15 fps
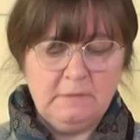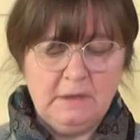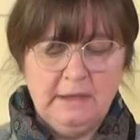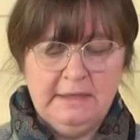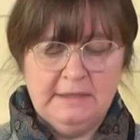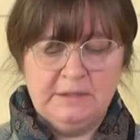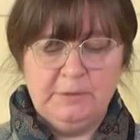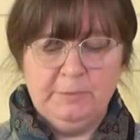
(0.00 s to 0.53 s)

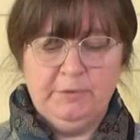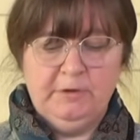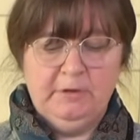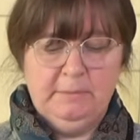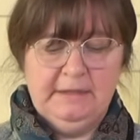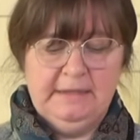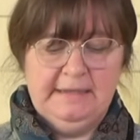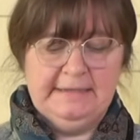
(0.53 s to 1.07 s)
is to put them
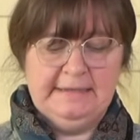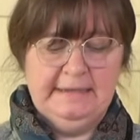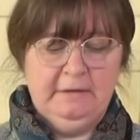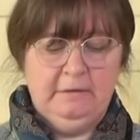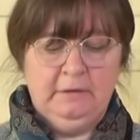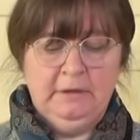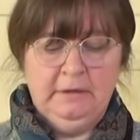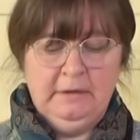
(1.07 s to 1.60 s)
in these
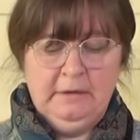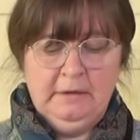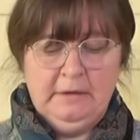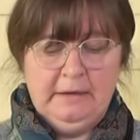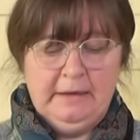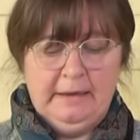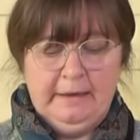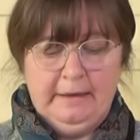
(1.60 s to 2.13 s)
little
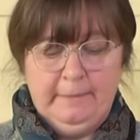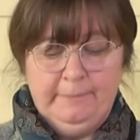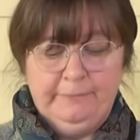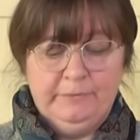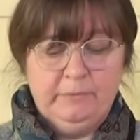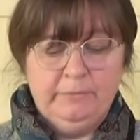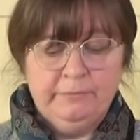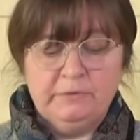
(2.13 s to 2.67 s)

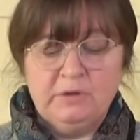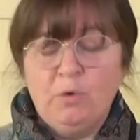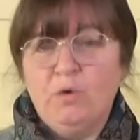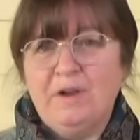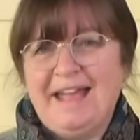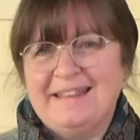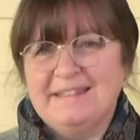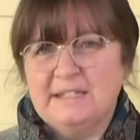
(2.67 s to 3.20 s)

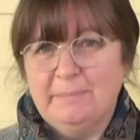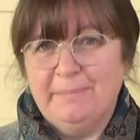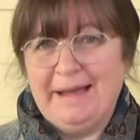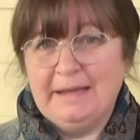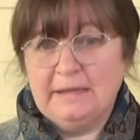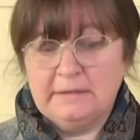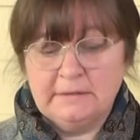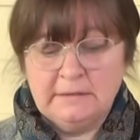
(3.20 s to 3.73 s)
organza
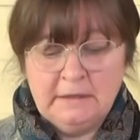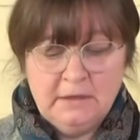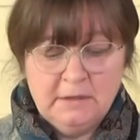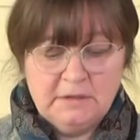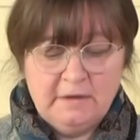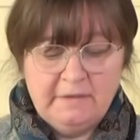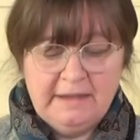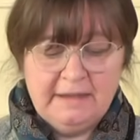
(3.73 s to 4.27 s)
bags,
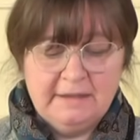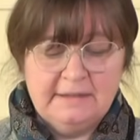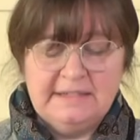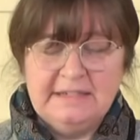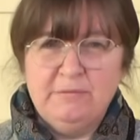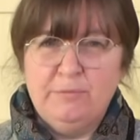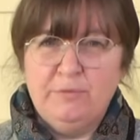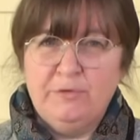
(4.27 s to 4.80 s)
so they can
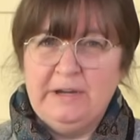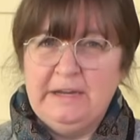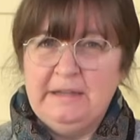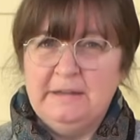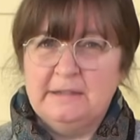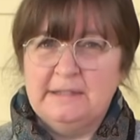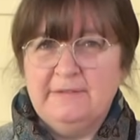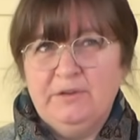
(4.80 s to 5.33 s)
still breathe,
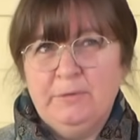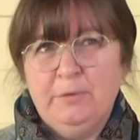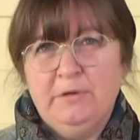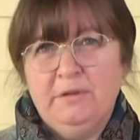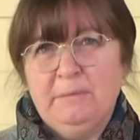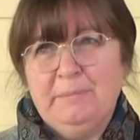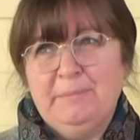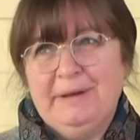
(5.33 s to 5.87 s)
because if you put them
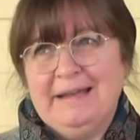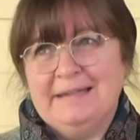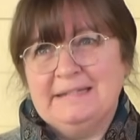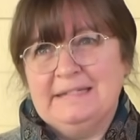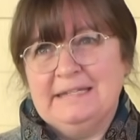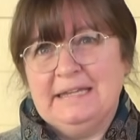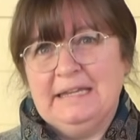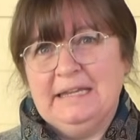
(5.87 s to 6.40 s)
in
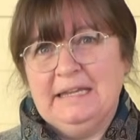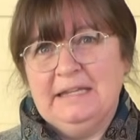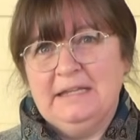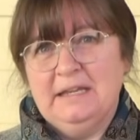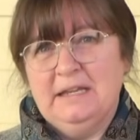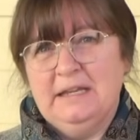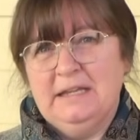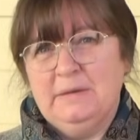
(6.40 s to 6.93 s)
plastic and it
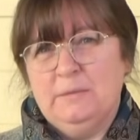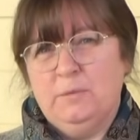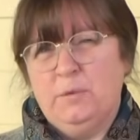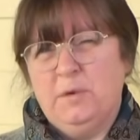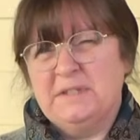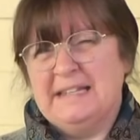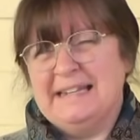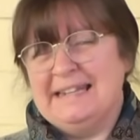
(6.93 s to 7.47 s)

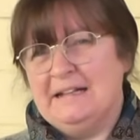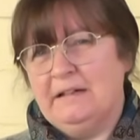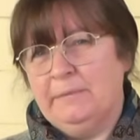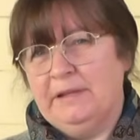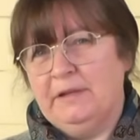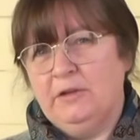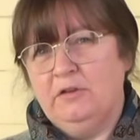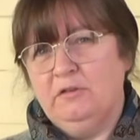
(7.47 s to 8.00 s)
was a little
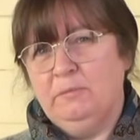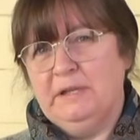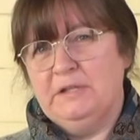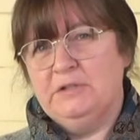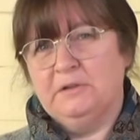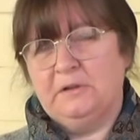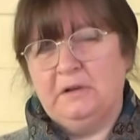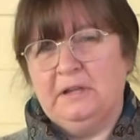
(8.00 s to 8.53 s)
bit humid,
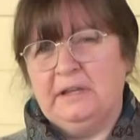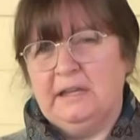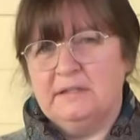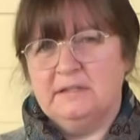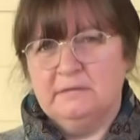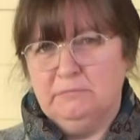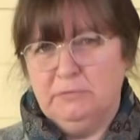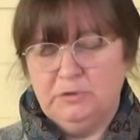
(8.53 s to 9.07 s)
you're going to get
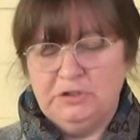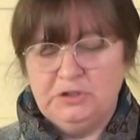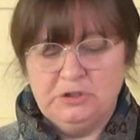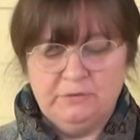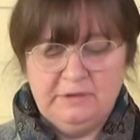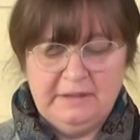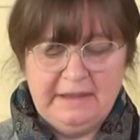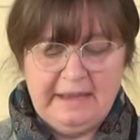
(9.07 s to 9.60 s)
some moisture
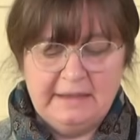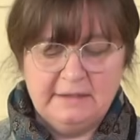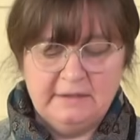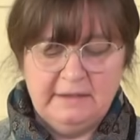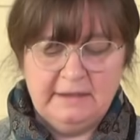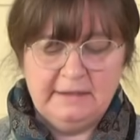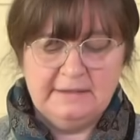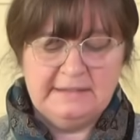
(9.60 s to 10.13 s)
in there. So they
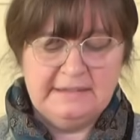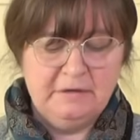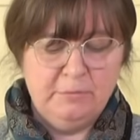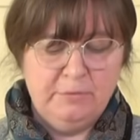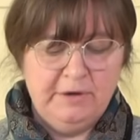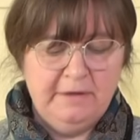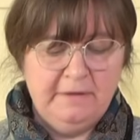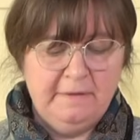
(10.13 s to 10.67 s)
can still
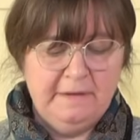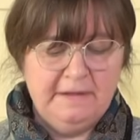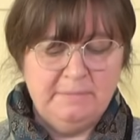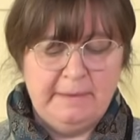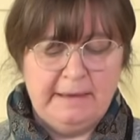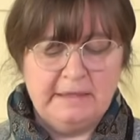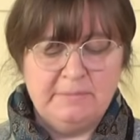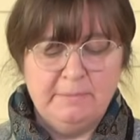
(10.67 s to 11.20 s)
breathe in these
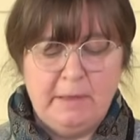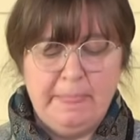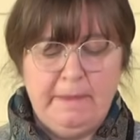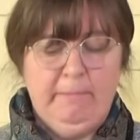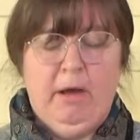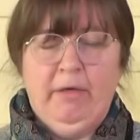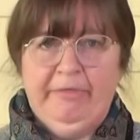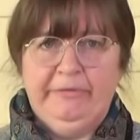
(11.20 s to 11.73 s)
bags, but the
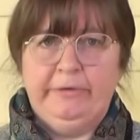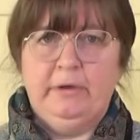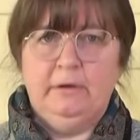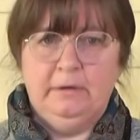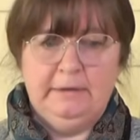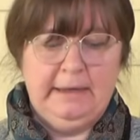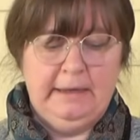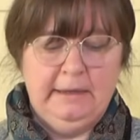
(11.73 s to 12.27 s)
moths can't
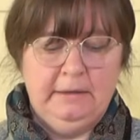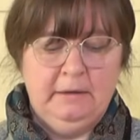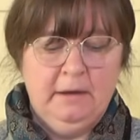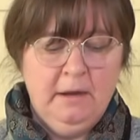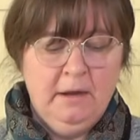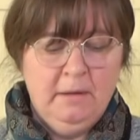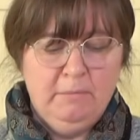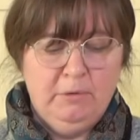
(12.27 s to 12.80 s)
get in,
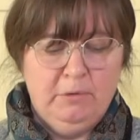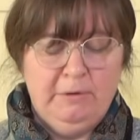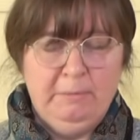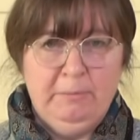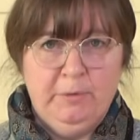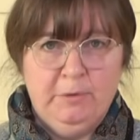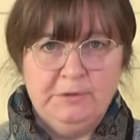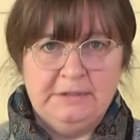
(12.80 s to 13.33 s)
more
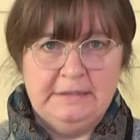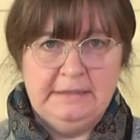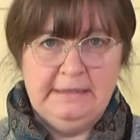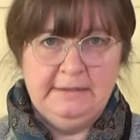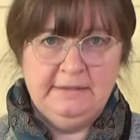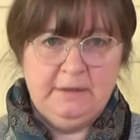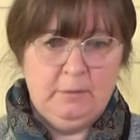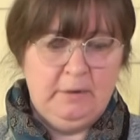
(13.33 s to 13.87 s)
importantly.
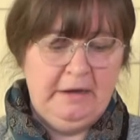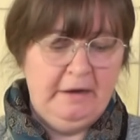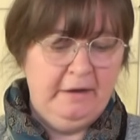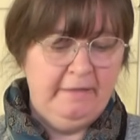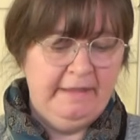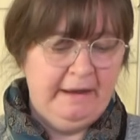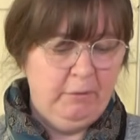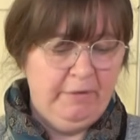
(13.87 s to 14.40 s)
So I learned
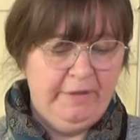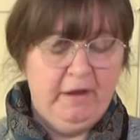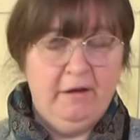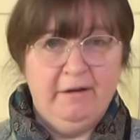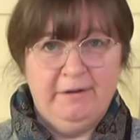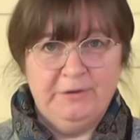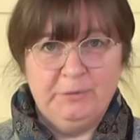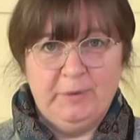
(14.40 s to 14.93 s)
that one the
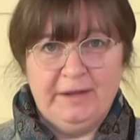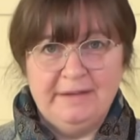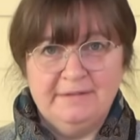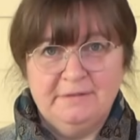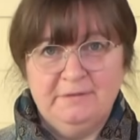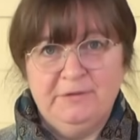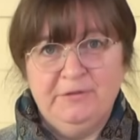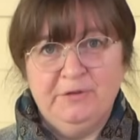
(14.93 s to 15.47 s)
hard way. So
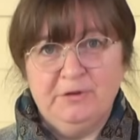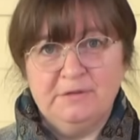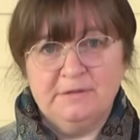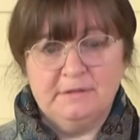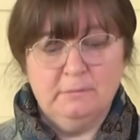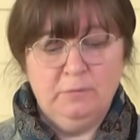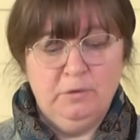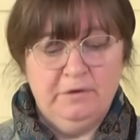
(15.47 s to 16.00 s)
if you've got
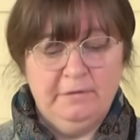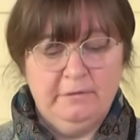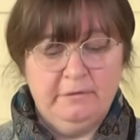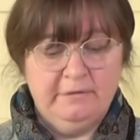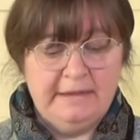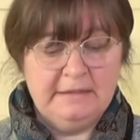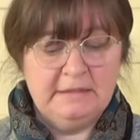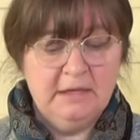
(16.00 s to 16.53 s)
some woolen
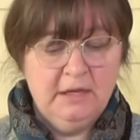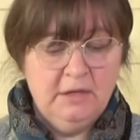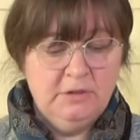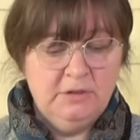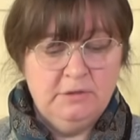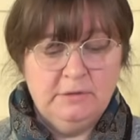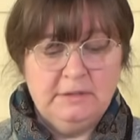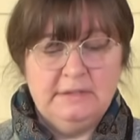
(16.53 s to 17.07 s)
threads,
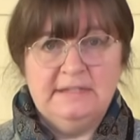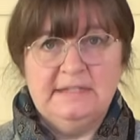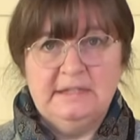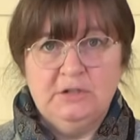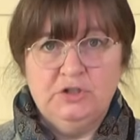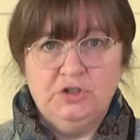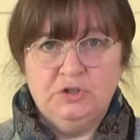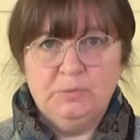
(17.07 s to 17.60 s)
do consider
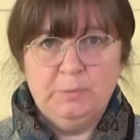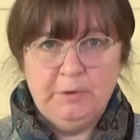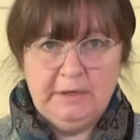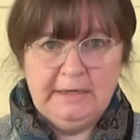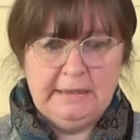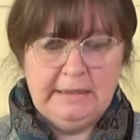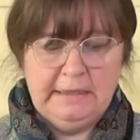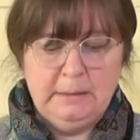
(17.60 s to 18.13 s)
just
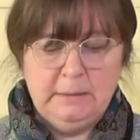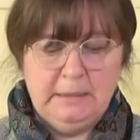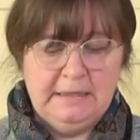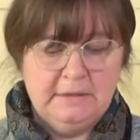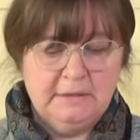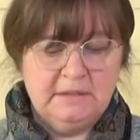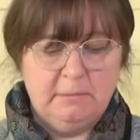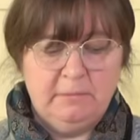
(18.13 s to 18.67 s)
putting them in
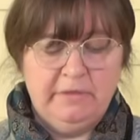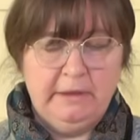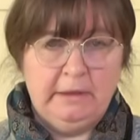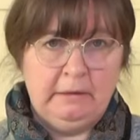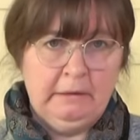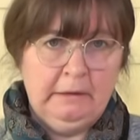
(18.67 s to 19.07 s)
something